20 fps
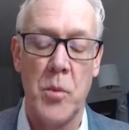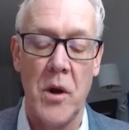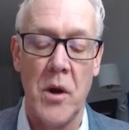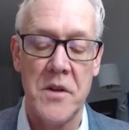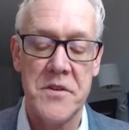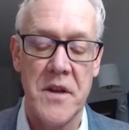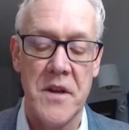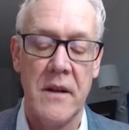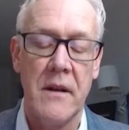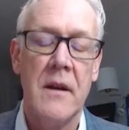
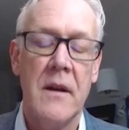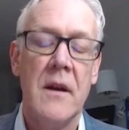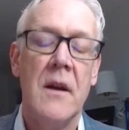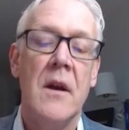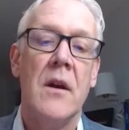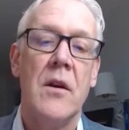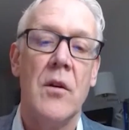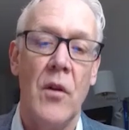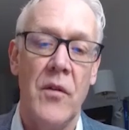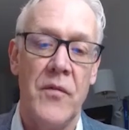project.
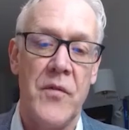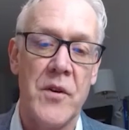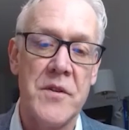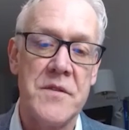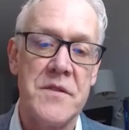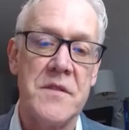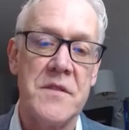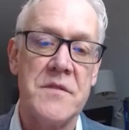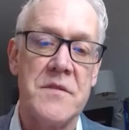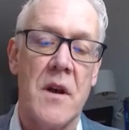You know, the
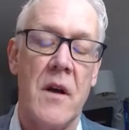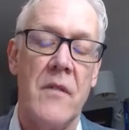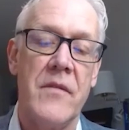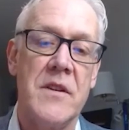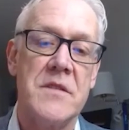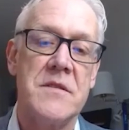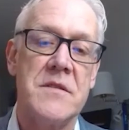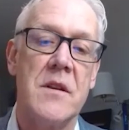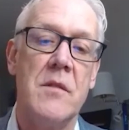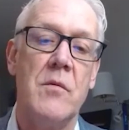first is
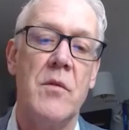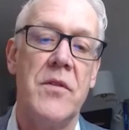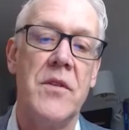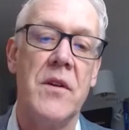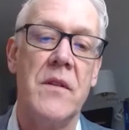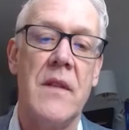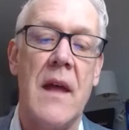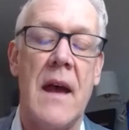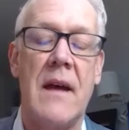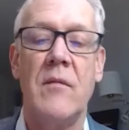obviously
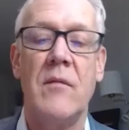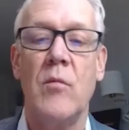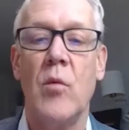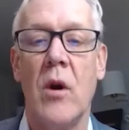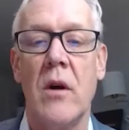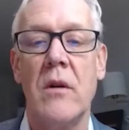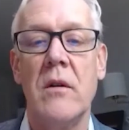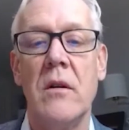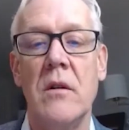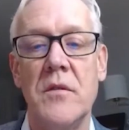within that
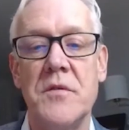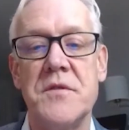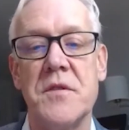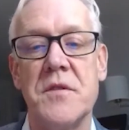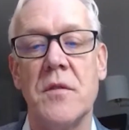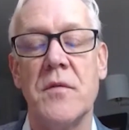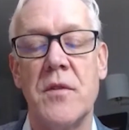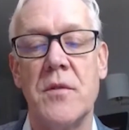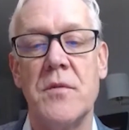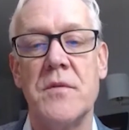Waterloo
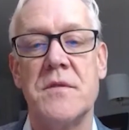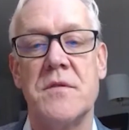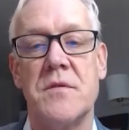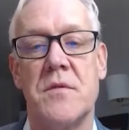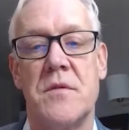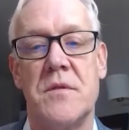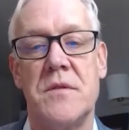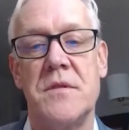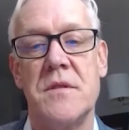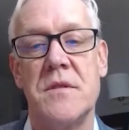silver
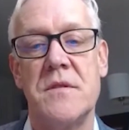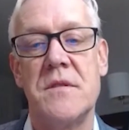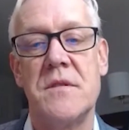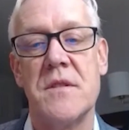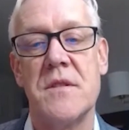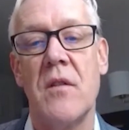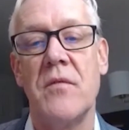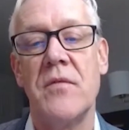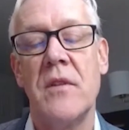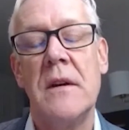resource
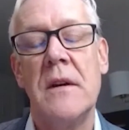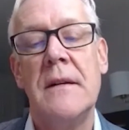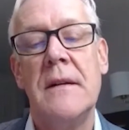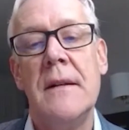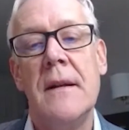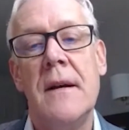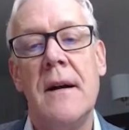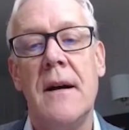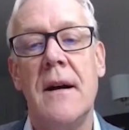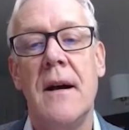itself.
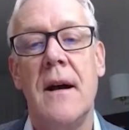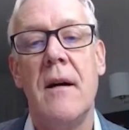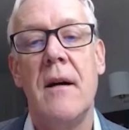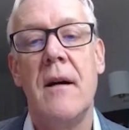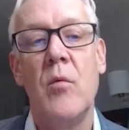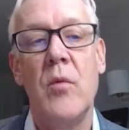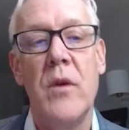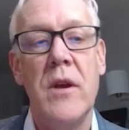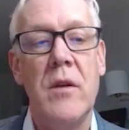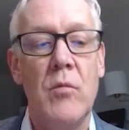
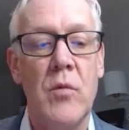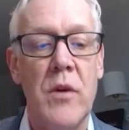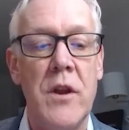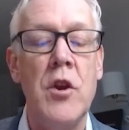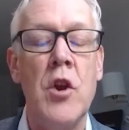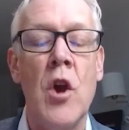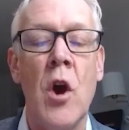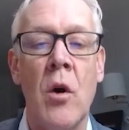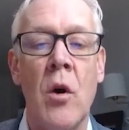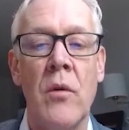
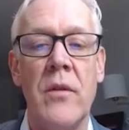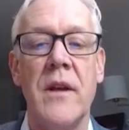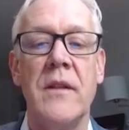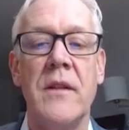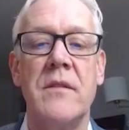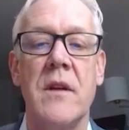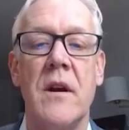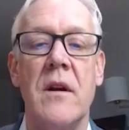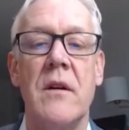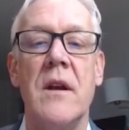We know
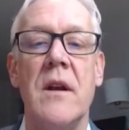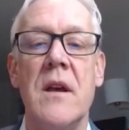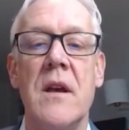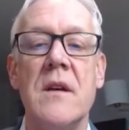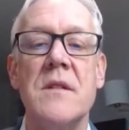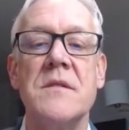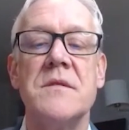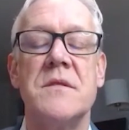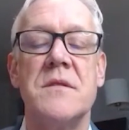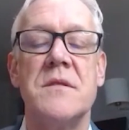that there
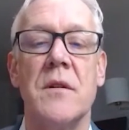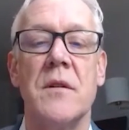is